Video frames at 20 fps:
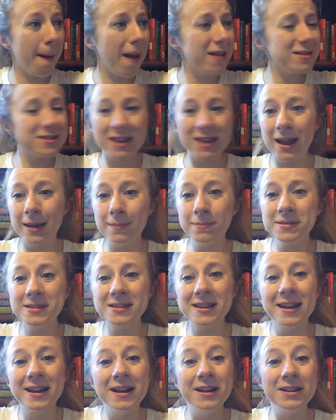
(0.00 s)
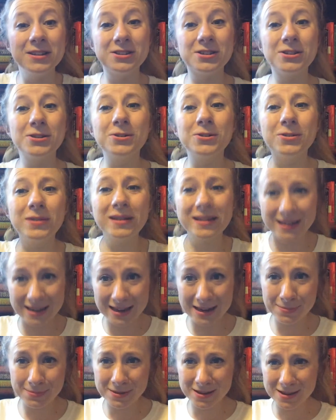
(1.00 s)
attempt to
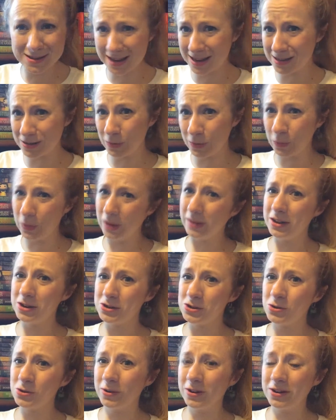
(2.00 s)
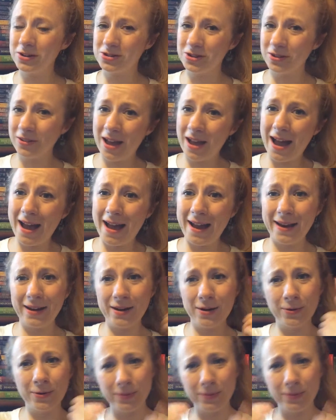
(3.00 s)
keep this as a really short July